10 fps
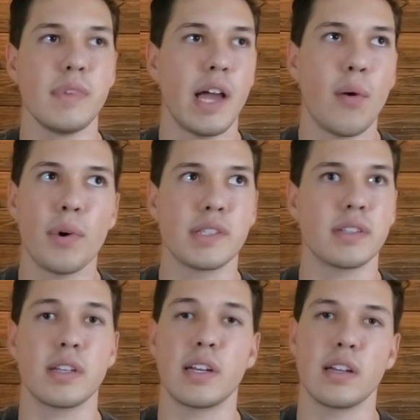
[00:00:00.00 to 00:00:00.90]
I wasn't
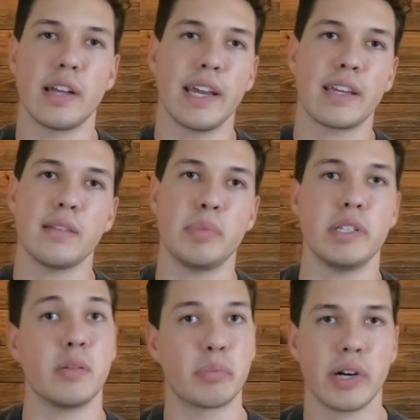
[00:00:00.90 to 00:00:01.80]
gonna like be
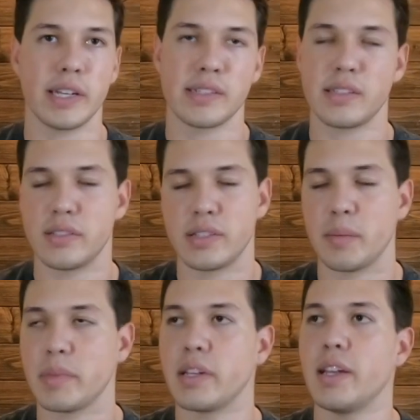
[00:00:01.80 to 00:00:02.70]
depressed or something.